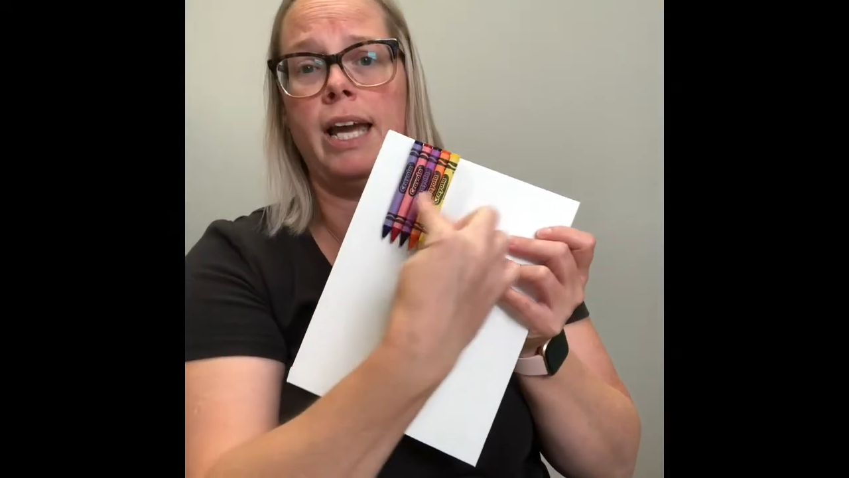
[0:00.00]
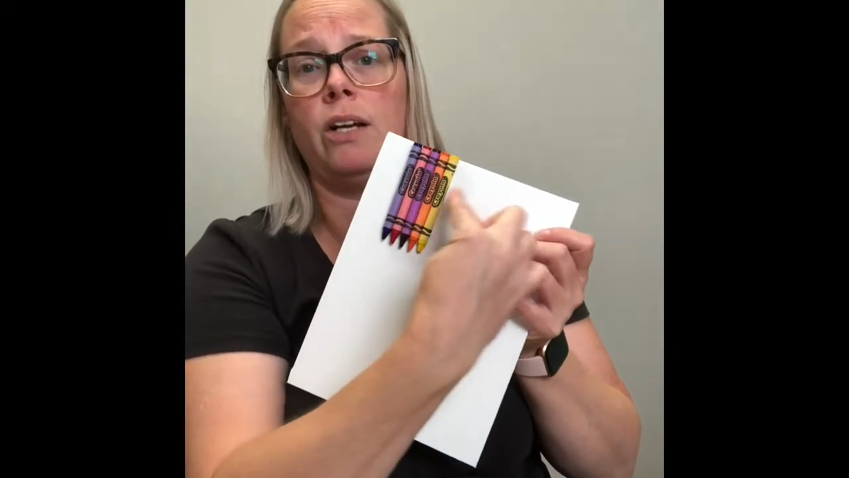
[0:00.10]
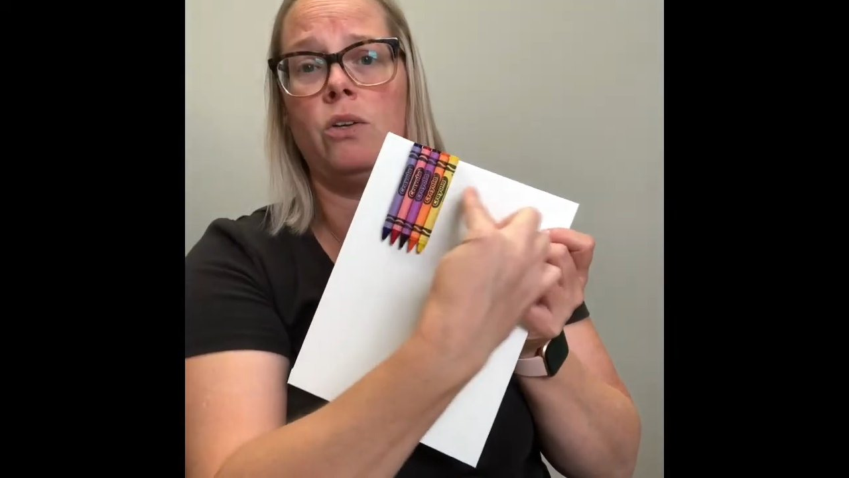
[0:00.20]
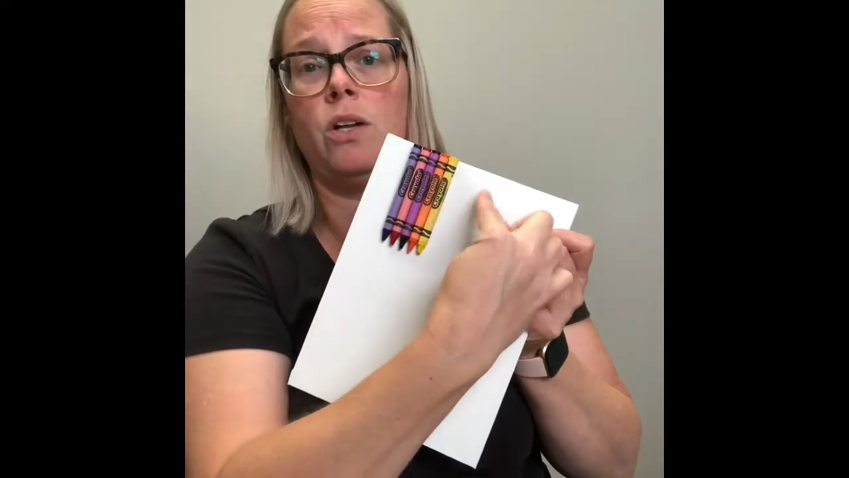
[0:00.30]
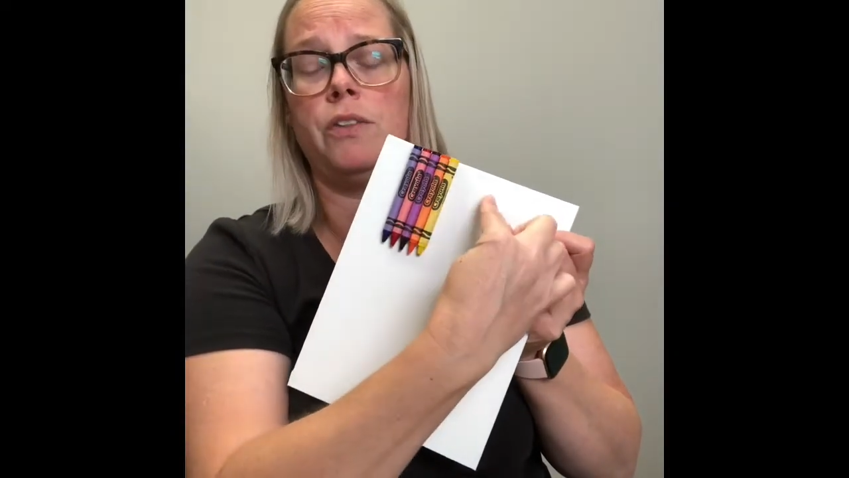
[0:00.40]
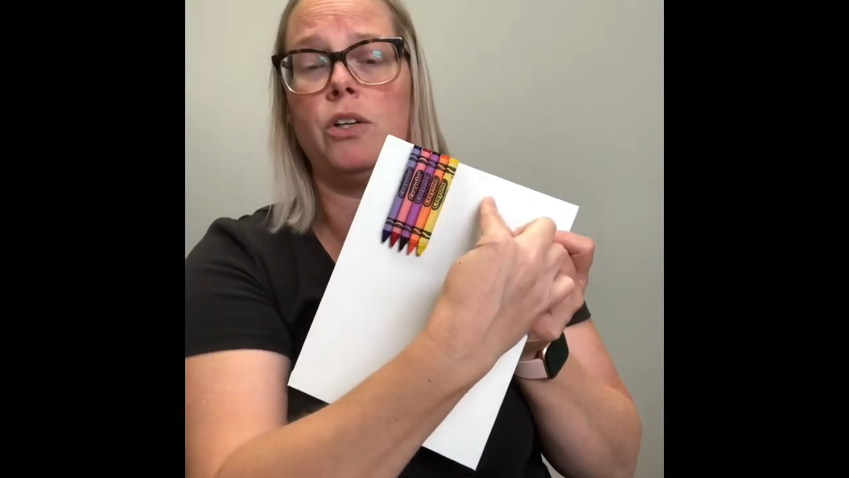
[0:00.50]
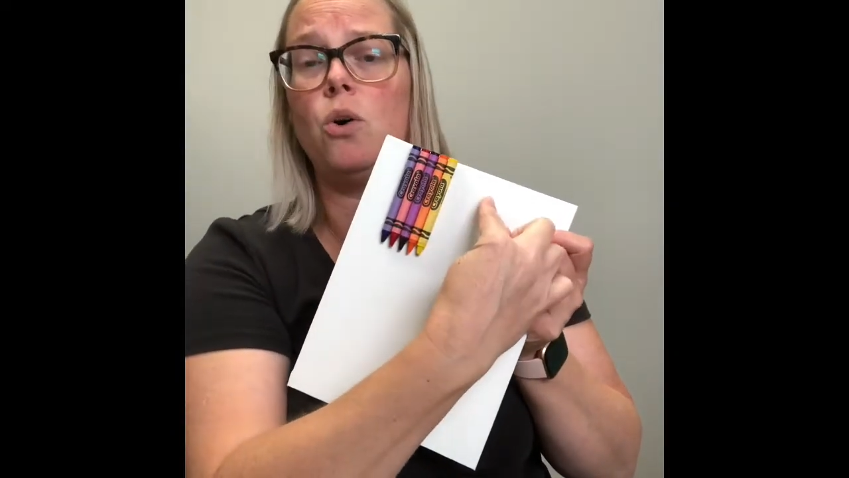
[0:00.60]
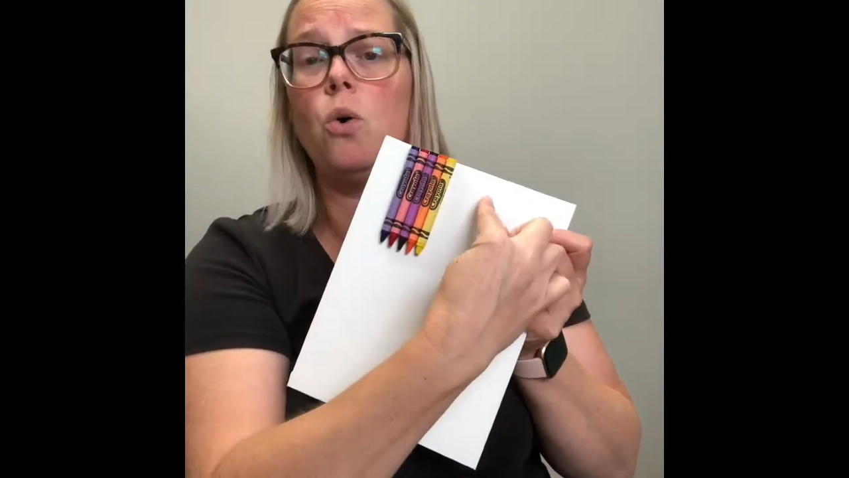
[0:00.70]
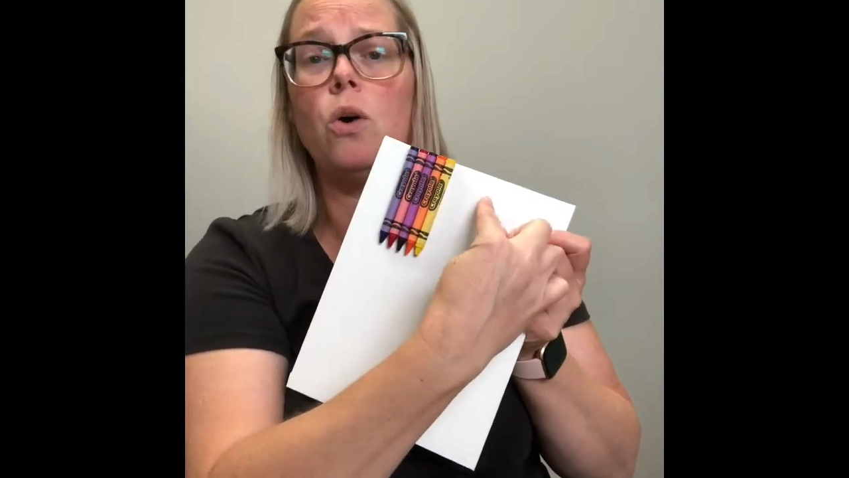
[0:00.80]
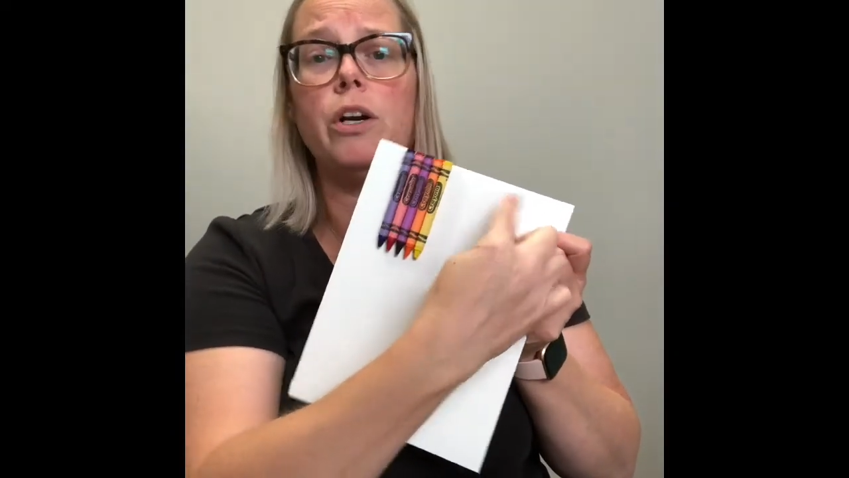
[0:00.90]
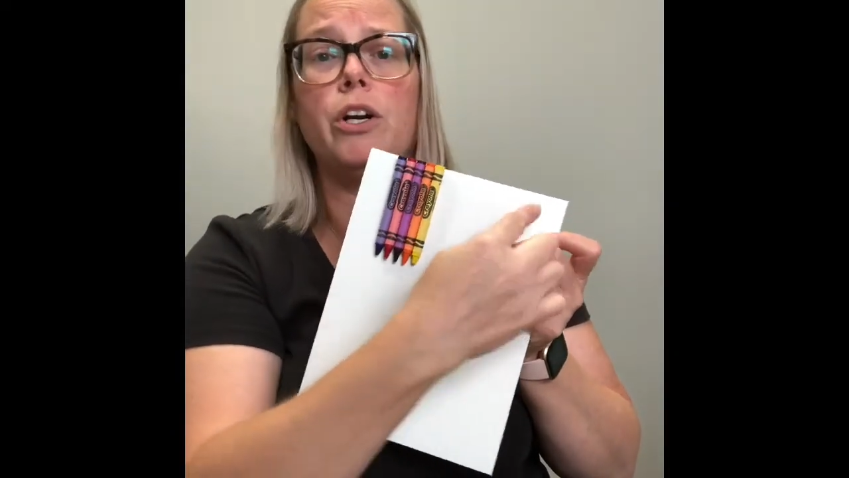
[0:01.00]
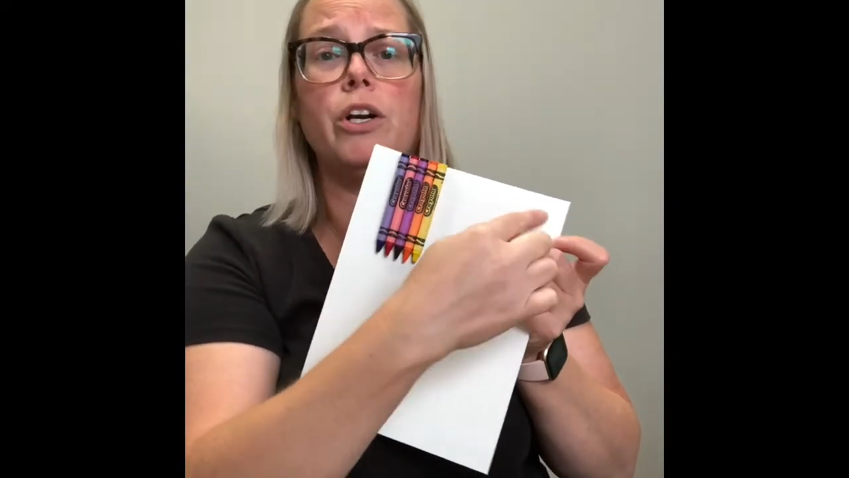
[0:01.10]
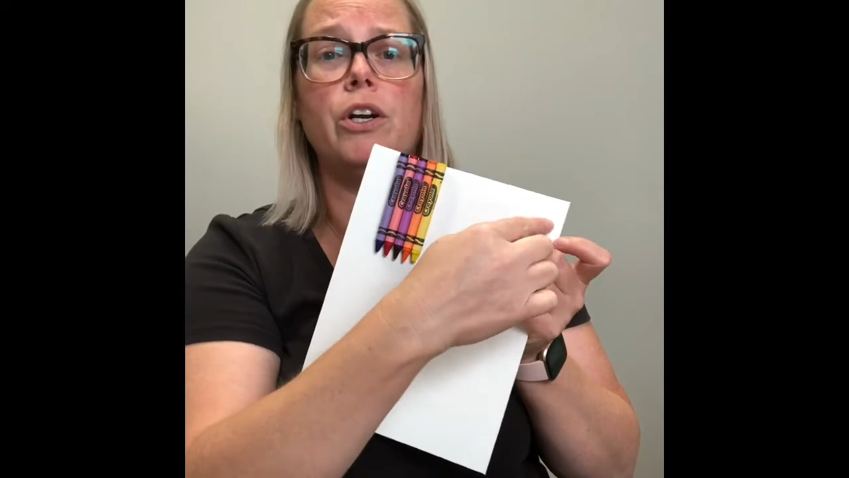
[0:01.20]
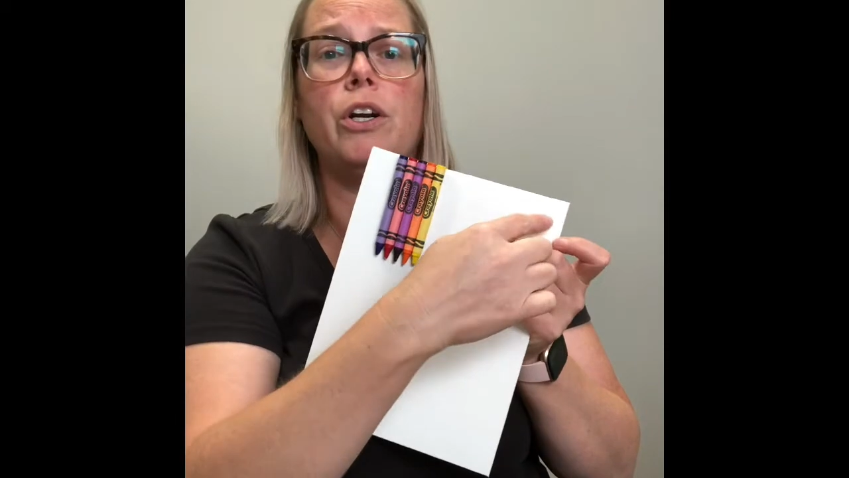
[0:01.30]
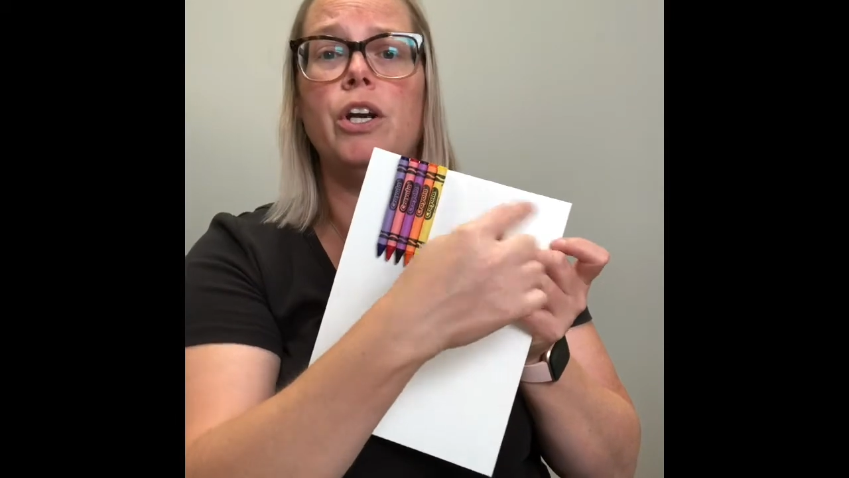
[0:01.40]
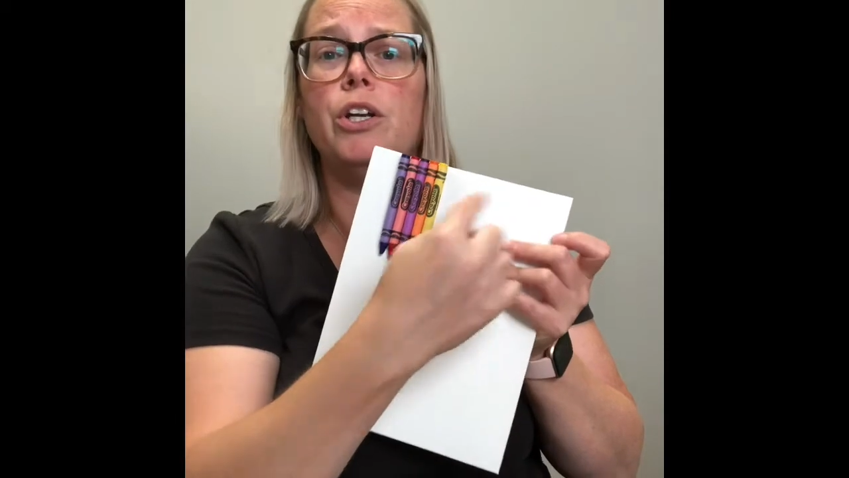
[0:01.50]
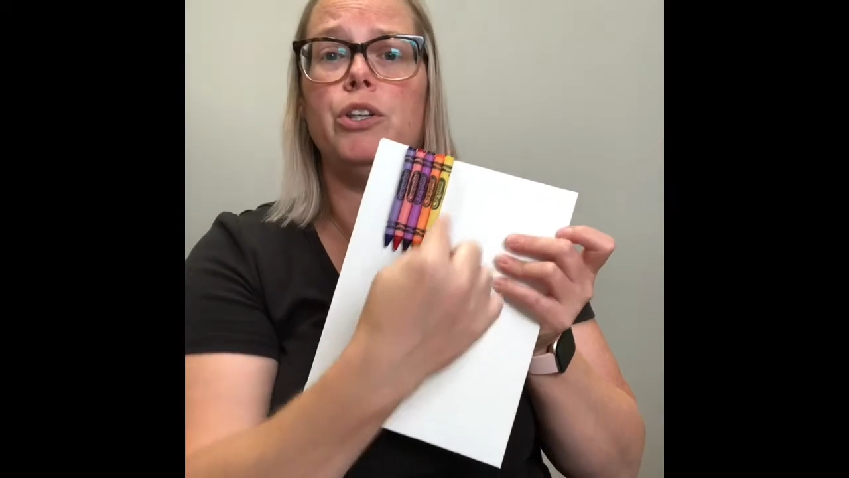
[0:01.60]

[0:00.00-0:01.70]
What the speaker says: angle on the corner.